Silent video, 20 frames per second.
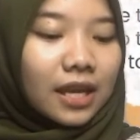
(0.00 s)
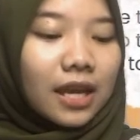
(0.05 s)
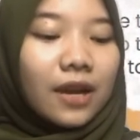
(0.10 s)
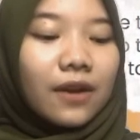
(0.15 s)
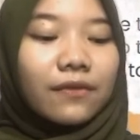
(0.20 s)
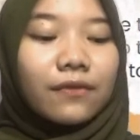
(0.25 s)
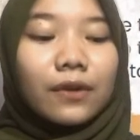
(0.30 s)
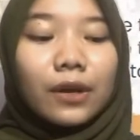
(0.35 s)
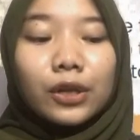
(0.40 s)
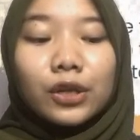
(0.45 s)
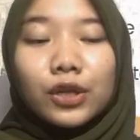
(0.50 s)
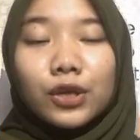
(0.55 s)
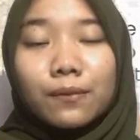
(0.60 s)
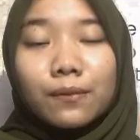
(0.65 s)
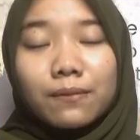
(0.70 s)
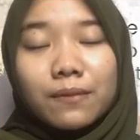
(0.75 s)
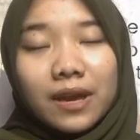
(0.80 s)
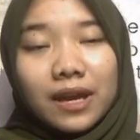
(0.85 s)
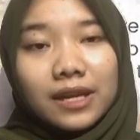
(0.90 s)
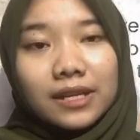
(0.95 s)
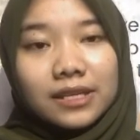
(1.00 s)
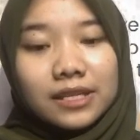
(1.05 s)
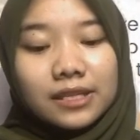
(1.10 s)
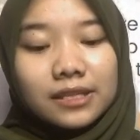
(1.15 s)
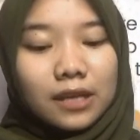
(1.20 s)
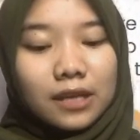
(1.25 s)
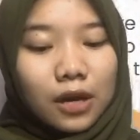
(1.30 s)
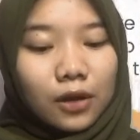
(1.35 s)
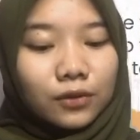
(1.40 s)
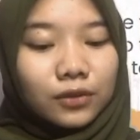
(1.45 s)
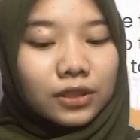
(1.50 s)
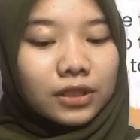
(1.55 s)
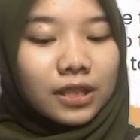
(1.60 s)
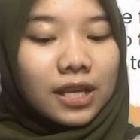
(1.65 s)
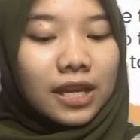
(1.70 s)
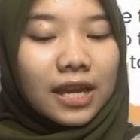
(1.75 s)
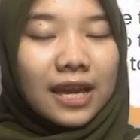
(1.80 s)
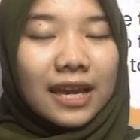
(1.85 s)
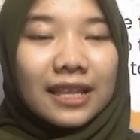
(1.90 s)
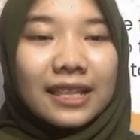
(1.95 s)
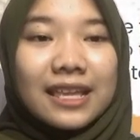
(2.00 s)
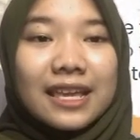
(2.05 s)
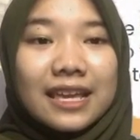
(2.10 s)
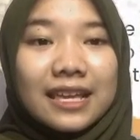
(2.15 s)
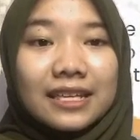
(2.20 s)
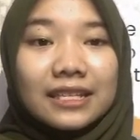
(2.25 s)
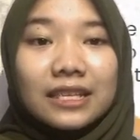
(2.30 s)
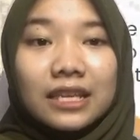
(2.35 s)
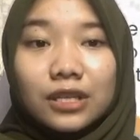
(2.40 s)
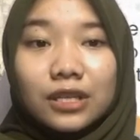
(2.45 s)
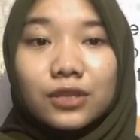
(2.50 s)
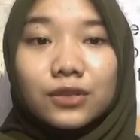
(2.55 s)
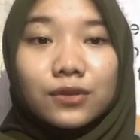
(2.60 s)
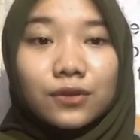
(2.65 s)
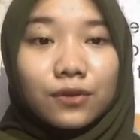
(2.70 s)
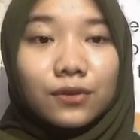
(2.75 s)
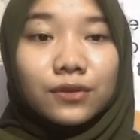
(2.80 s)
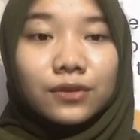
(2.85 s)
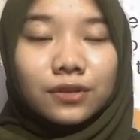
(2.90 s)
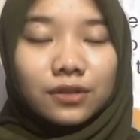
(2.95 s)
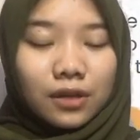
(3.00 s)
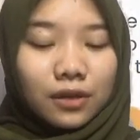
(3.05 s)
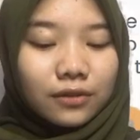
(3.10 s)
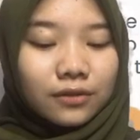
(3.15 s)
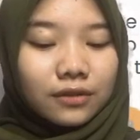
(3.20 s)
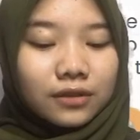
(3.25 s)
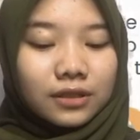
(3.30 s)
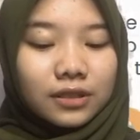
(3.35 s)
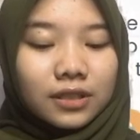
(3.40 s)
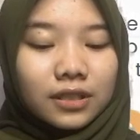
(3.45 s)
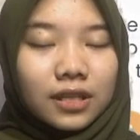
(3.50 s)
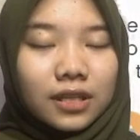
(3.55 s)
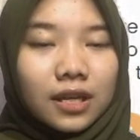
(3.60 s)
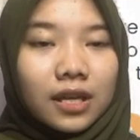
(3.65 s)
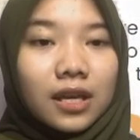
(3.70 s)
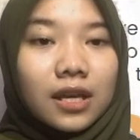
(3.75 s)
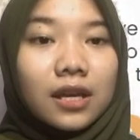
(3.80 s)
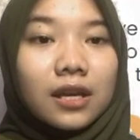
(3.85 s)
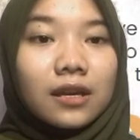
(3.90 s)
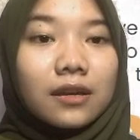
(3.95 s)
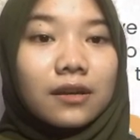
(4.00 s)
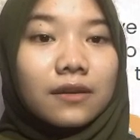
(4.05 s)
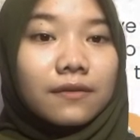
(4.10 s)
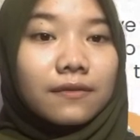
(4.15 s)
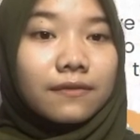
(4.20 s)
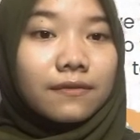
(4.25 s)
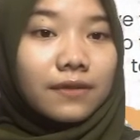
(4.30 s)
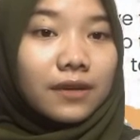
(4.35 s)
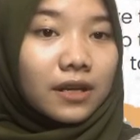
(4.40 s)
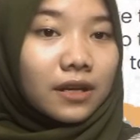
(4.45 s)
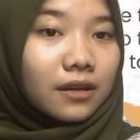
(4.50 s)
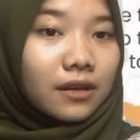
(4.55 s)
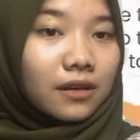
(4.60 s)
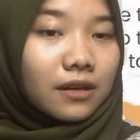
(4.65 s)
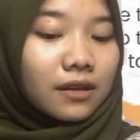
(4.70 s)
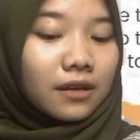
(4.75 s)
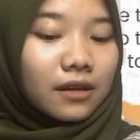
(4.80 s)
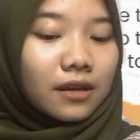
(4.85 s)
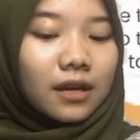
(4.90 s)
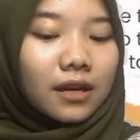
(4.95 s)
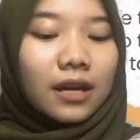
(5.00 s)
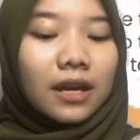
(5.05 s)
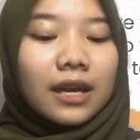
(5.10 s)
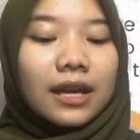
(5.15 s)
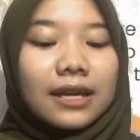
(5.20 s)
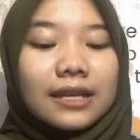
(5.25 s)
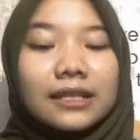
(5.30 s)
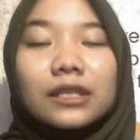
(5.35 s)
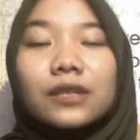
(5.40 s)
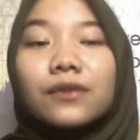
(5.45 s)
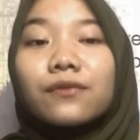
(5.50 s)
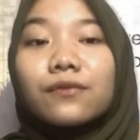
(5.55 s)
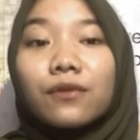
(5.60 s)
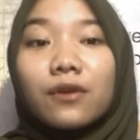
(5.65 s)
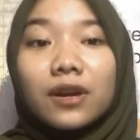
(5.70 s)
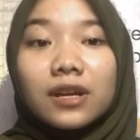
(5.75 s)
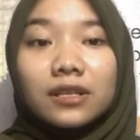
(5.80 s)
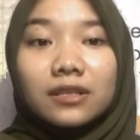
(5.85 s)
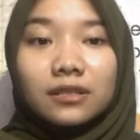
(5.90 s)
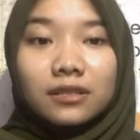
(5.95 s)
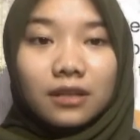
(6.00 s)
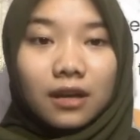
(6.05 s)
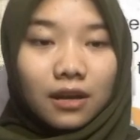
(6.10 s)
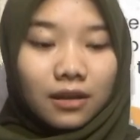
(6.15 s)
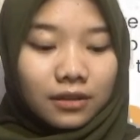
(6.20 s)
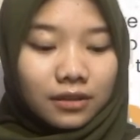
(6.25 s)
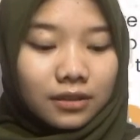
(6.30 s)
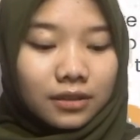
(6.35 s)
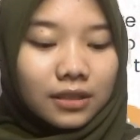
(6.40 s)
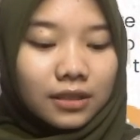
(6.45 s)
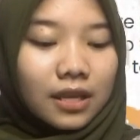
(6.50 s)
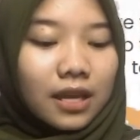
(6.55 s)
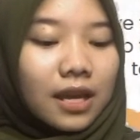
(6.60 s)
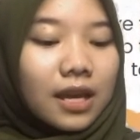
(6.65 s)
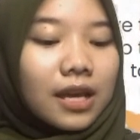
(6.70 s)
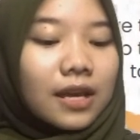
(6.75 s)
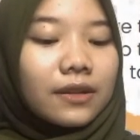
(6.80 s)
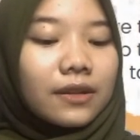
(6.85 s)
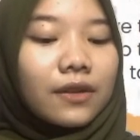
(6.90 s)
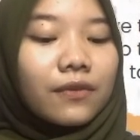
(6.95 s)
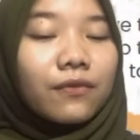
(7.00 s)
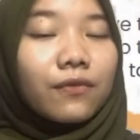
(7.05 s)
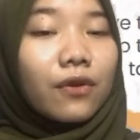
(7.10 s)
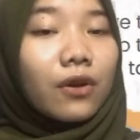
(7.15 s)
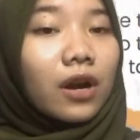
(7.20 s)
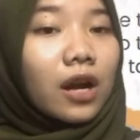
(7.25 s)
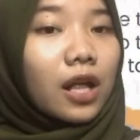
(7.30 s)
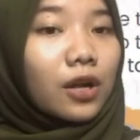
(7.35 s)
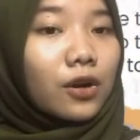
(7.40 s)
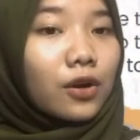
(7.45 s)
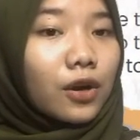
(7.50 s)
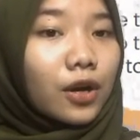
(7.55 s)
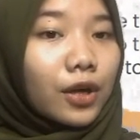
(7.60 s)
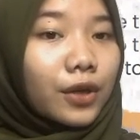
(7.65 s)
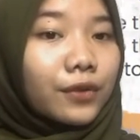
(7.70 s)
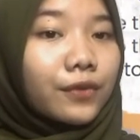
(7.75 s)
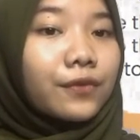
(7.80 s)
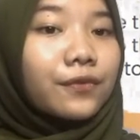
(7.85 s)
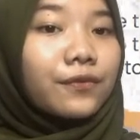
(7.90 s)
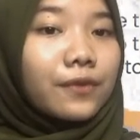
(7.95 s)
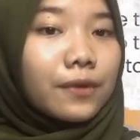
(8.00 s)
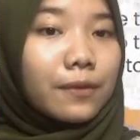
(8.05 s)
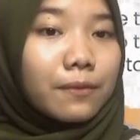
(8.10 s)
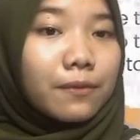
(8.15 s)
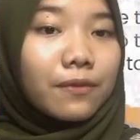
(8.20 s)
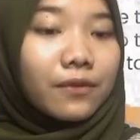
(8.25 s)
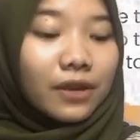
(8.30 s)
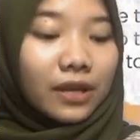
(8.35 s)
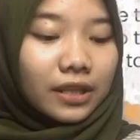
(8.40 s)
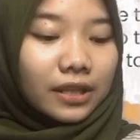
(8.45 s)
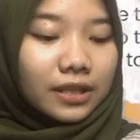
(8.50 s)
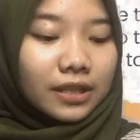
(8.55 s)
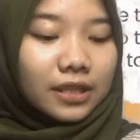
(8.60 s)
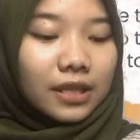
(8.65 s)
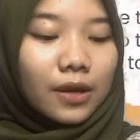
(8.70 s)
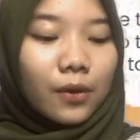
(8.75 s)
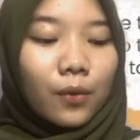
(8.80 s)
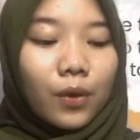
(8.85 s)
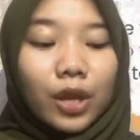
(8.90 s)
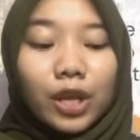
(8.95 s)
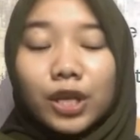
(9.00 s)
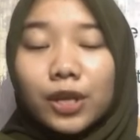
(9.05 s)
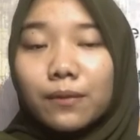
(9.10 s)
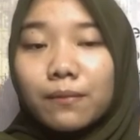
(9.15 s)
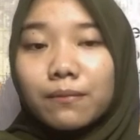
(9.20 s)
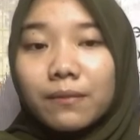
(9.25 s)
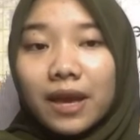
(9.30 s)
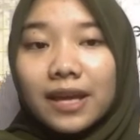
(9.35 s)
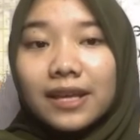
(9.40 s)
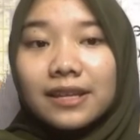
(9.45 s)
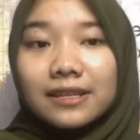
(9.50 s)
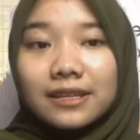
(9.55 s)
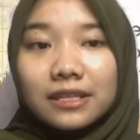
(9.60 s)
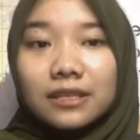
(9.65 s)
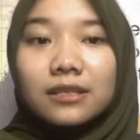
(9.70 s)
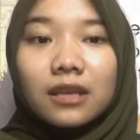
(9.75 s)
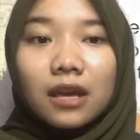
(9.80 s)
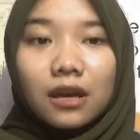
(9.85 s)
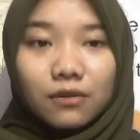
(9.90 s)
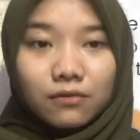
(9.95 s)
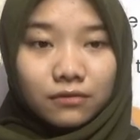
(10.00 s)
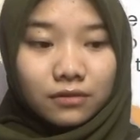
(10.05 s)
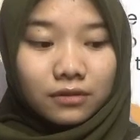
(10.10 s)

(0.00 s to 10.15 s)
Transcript: When you make the sound, it is a short sound. V is voice sound. The vocal cords vibrate when you make the sound.